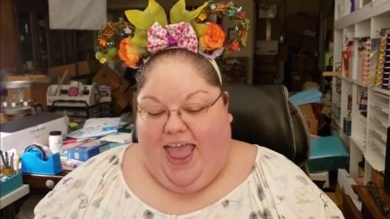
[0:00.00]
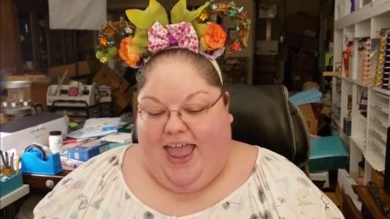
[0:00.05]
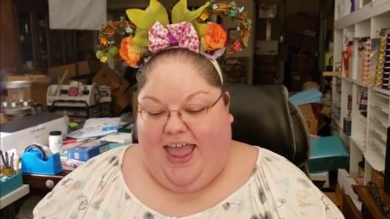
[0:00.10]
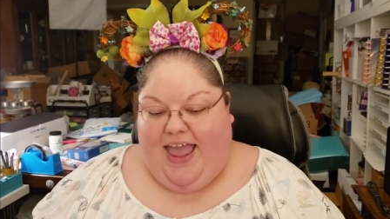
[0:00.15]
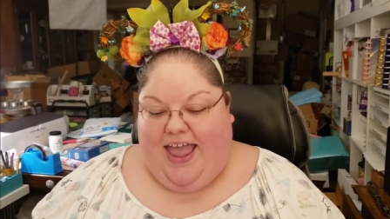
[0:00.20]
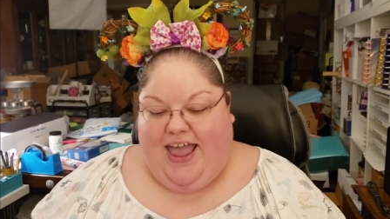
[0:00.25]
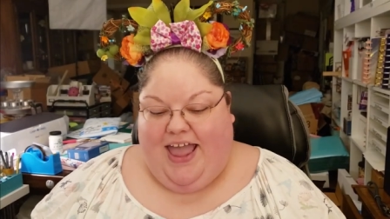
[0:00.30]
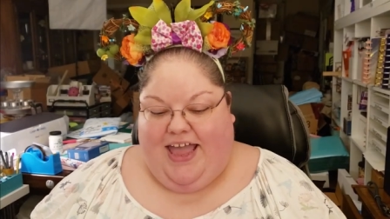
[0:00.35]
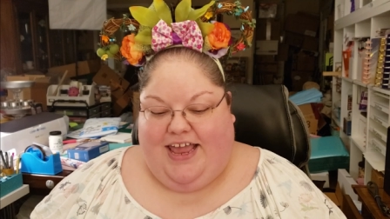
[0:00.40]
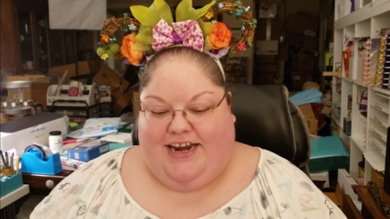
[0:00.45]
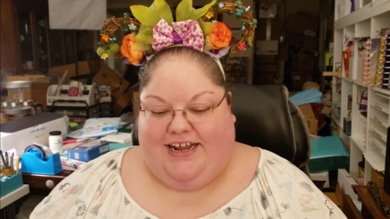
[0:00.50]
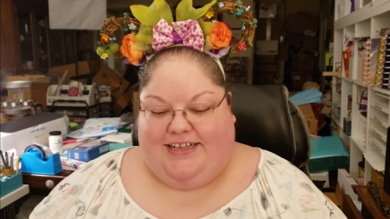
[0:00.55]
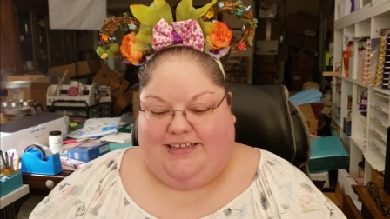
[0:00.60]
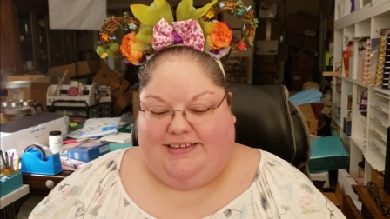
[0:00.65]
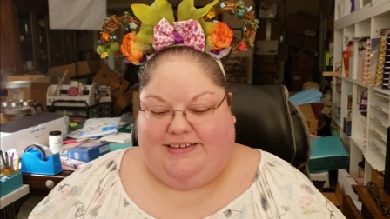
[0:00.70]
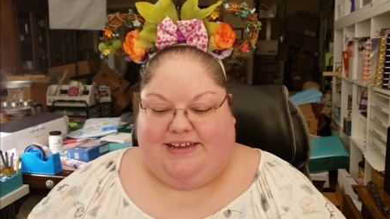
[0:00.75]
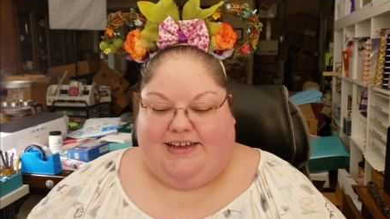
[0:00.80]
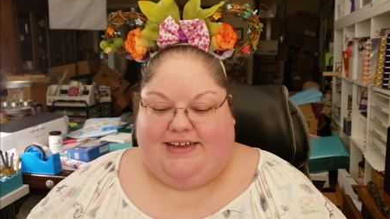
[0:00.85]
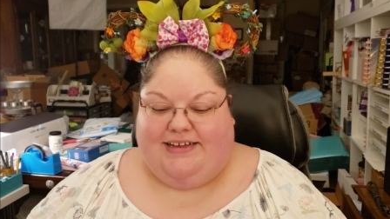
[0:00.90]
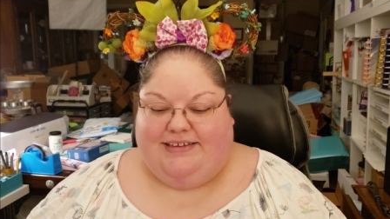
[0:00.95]
And it
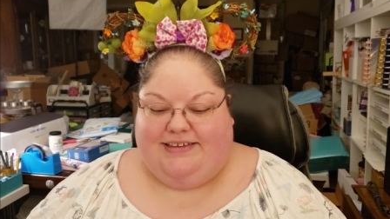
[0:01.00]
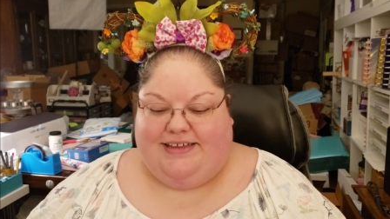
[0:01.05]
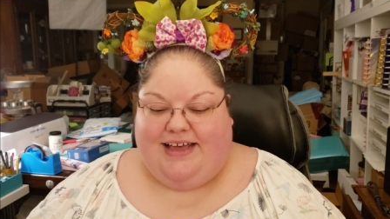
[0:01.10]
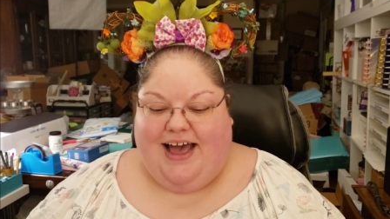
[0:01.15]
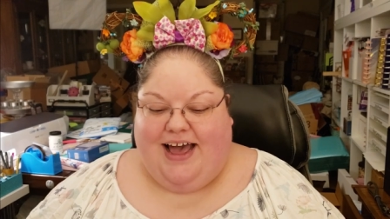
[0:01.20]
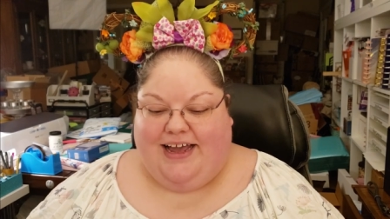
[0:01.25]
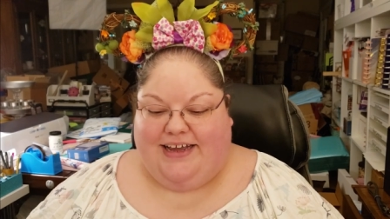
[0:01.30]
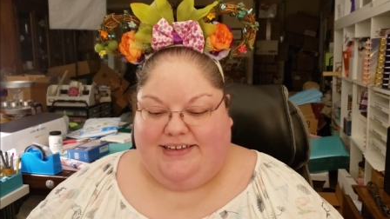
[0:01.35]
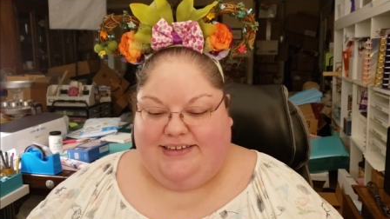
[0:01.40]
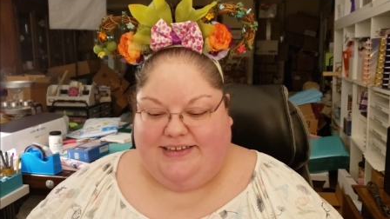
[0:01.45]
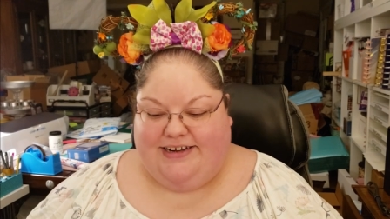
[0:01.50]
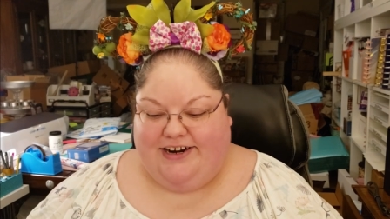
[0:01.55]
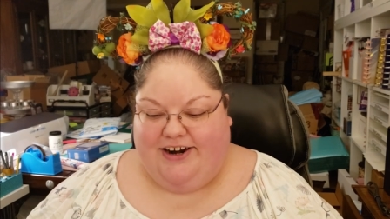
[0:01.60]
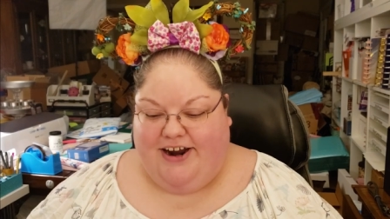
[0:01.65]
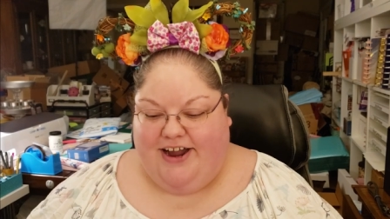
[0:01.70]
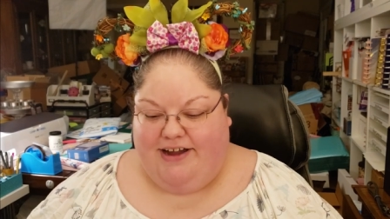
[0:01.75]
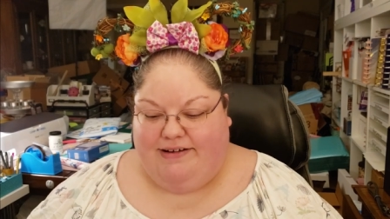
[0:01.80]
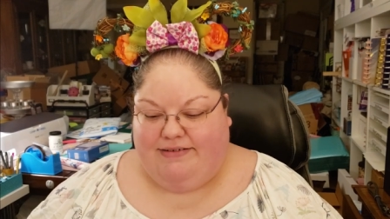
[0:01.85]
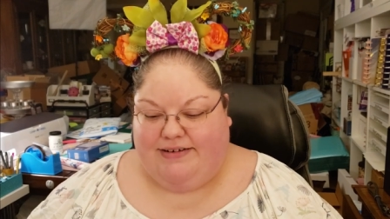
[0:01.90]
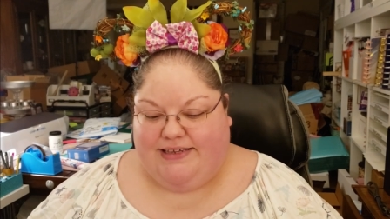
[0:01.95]
says, "Hi Sarah,
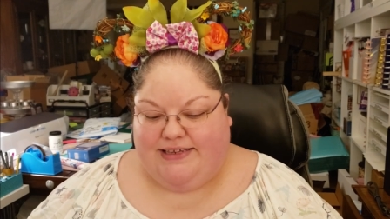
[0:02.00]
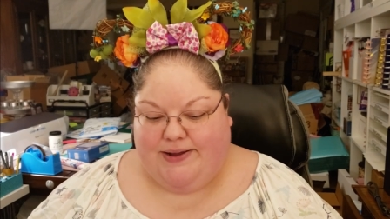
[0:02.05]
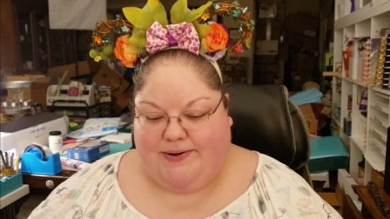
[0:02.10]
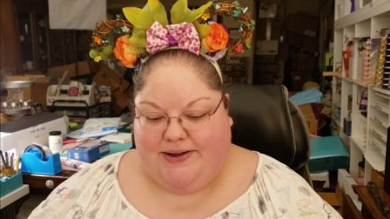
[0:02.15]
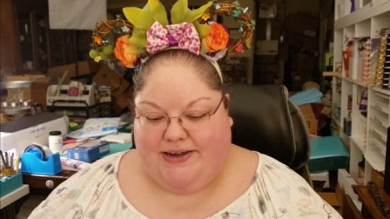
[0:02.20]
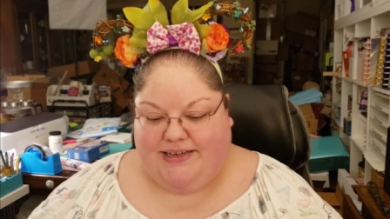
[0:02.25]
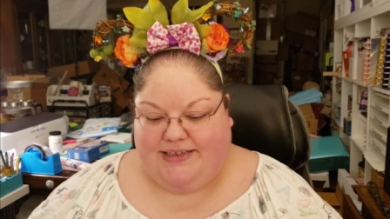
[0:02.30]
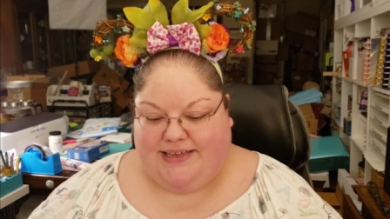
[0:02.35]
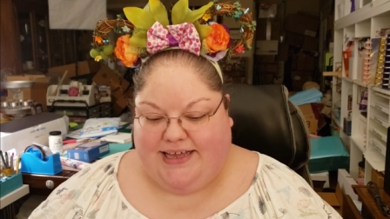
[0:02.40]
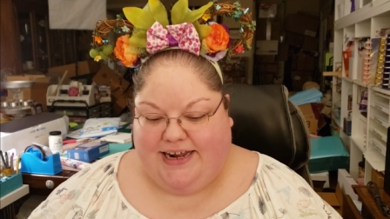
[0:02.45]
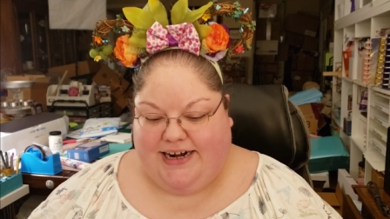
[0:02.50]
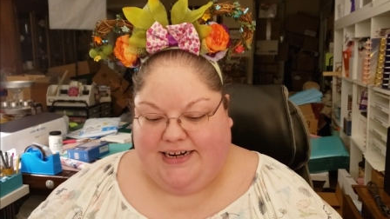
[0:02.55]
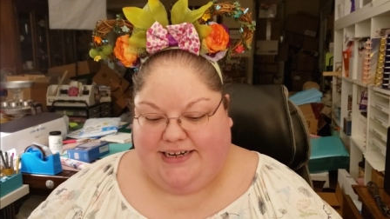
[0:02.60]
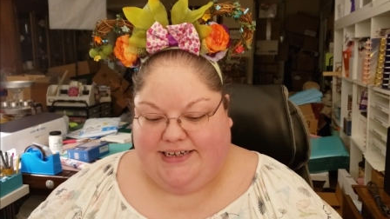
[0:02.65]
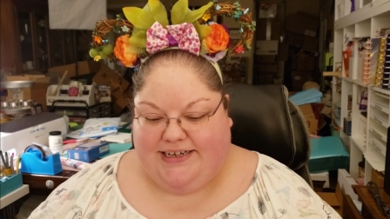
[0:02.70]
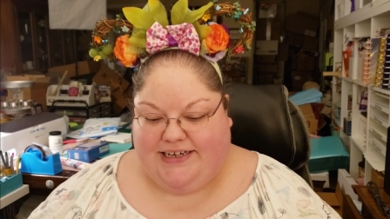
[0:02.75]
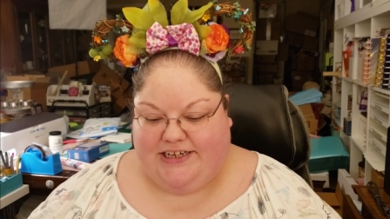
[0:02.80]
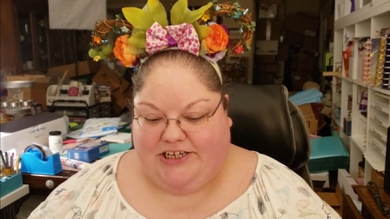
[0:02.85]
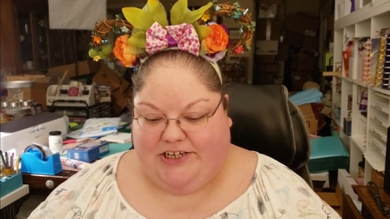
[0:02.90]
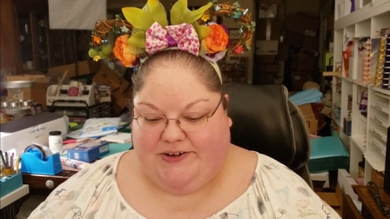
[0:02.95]
I was so excited
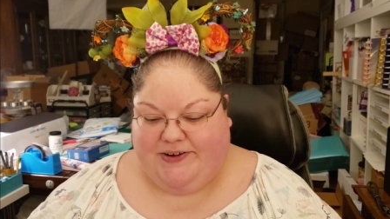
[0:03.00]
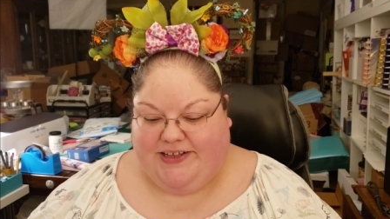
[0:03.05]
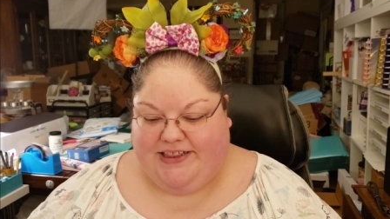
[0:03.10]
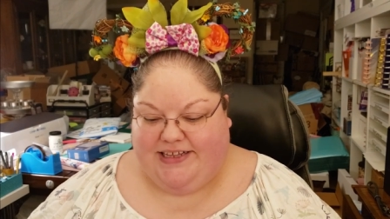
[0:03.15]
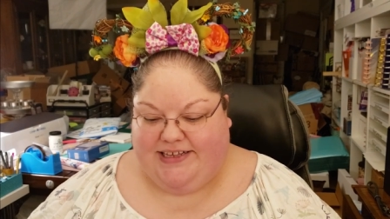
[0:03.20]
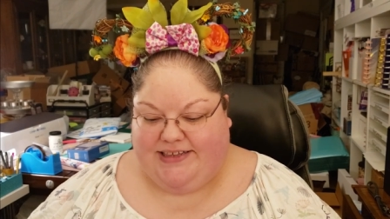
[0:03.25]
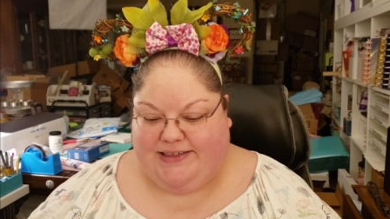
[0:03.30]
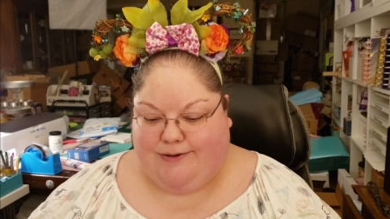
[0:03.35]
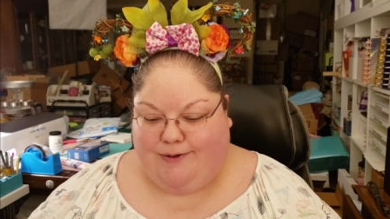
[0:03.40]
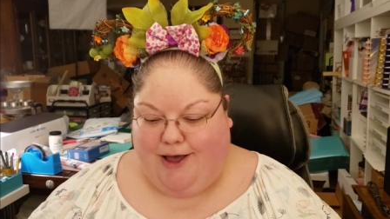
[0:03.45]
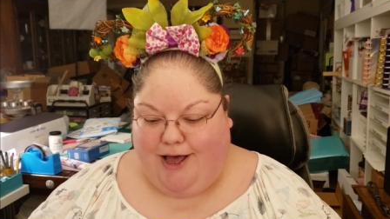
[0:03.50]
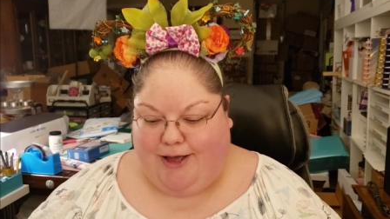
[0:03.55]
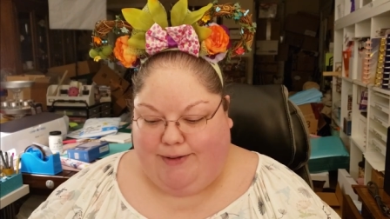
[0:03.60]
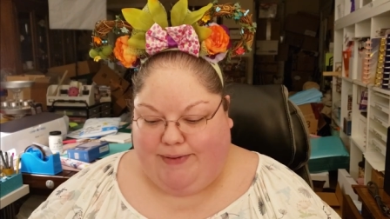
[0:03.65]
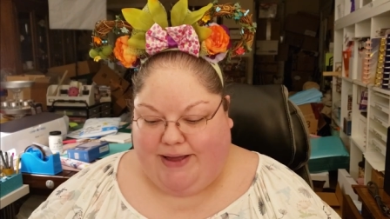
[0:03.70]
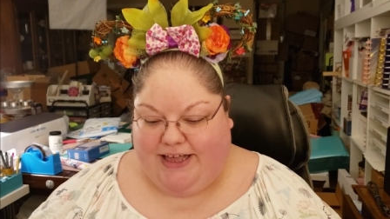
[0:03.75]
to get you in the swap.